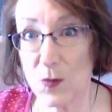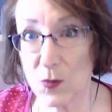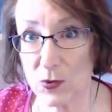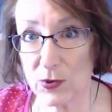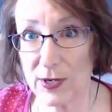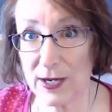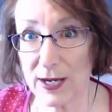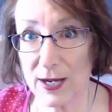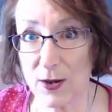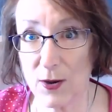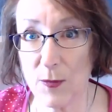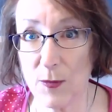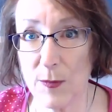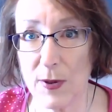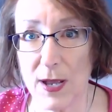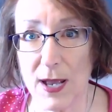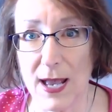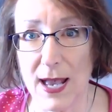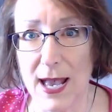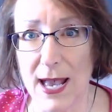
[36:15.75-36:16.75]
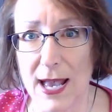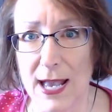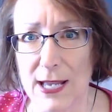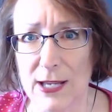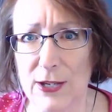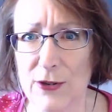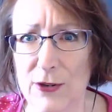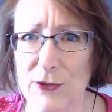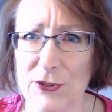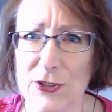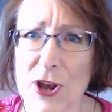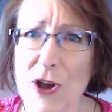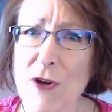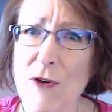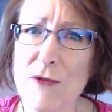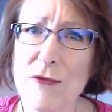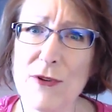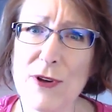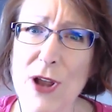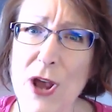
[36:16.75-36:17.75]
more help. You
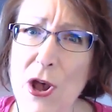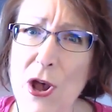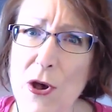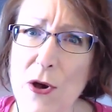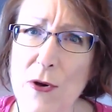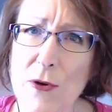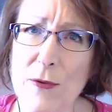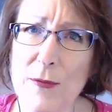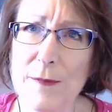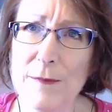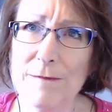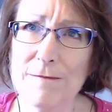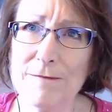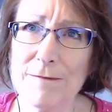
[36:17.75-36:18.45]
don't know